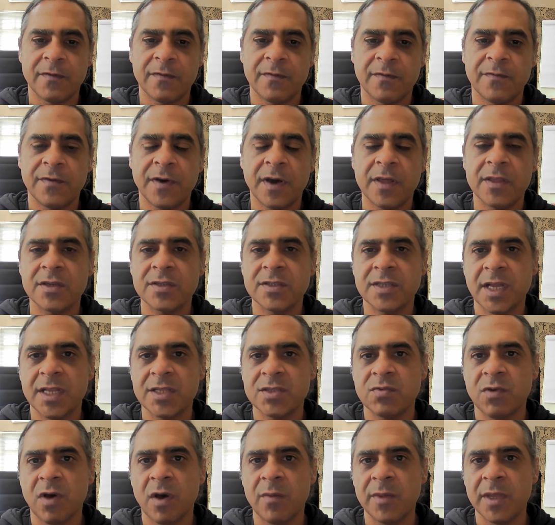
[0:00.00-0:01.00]
Father Stan
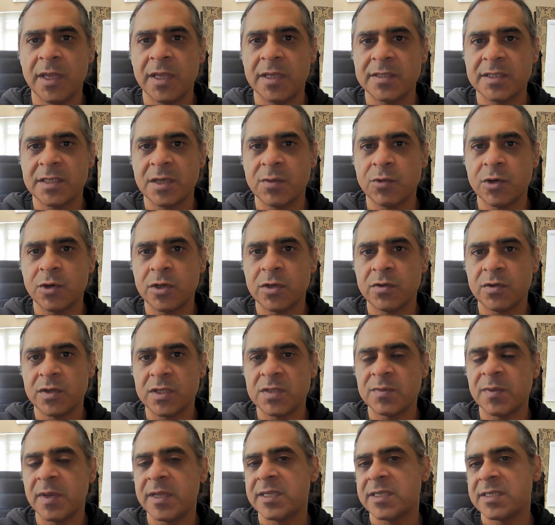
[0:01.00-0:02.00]
Swamy is someone who had
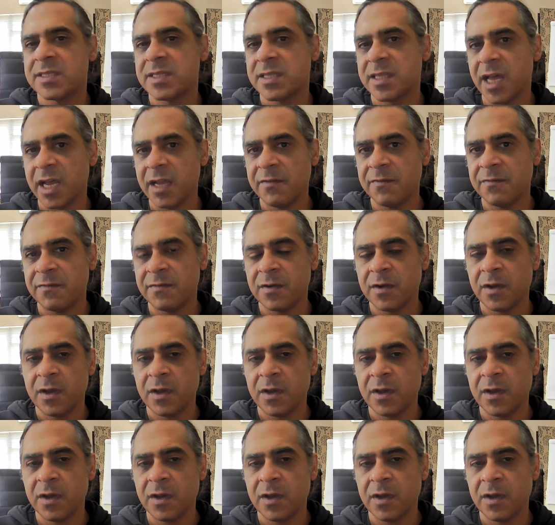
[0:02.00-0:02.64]
spent his life